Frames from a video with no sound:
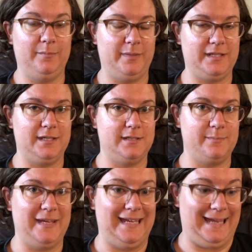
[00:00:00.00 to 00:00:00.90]
Biscuits is
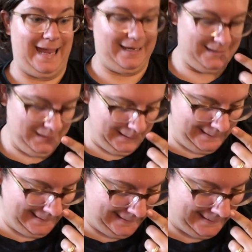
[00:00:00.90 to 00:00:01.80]
being a cat.
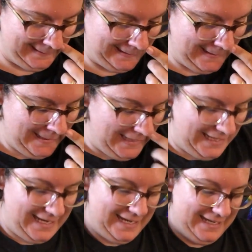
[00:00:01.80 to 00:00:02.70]

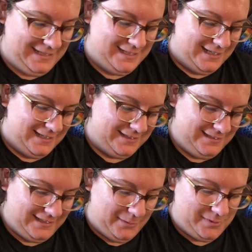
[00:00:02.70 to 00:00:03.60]
And
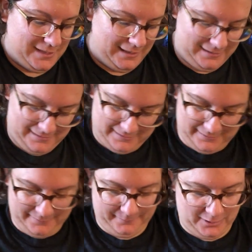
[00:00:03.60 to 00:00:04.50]
I was like
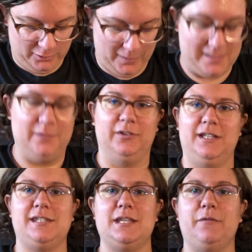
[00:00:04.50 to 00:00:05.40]

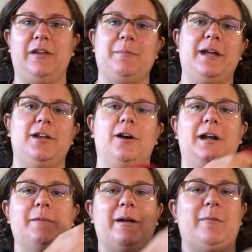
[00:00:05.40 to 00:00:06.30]
aggressively sniffing my
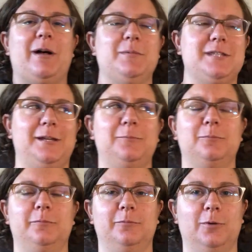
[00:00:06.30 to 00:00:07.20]
yarn. My mom was like,
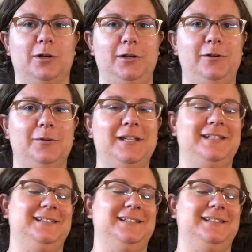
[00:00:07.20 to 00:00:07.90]
"What are you doing?"